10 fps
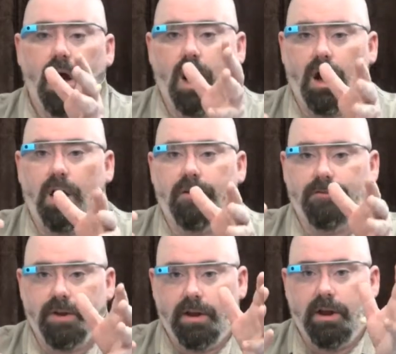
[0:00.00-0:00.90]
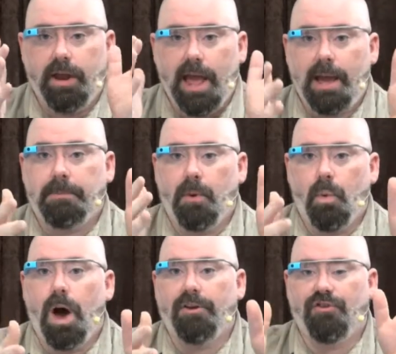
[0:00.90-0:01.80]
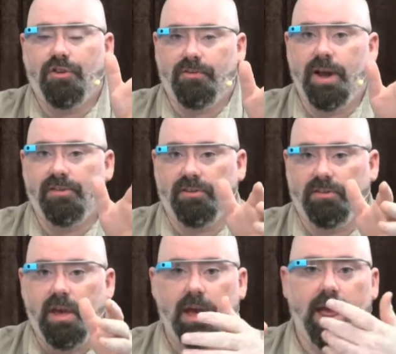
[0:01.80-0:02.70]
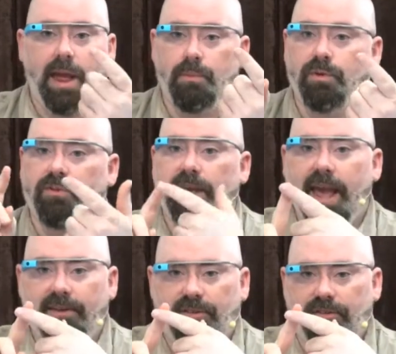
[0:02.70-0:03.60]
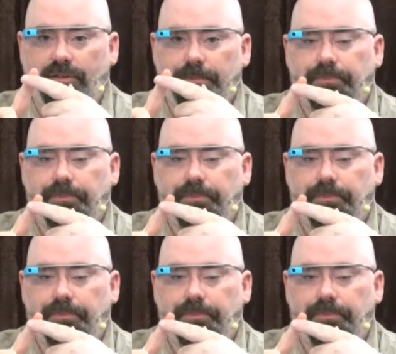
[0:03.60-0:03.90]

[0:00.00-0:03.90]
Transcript: of Apple Watch devices. And we'll see cases.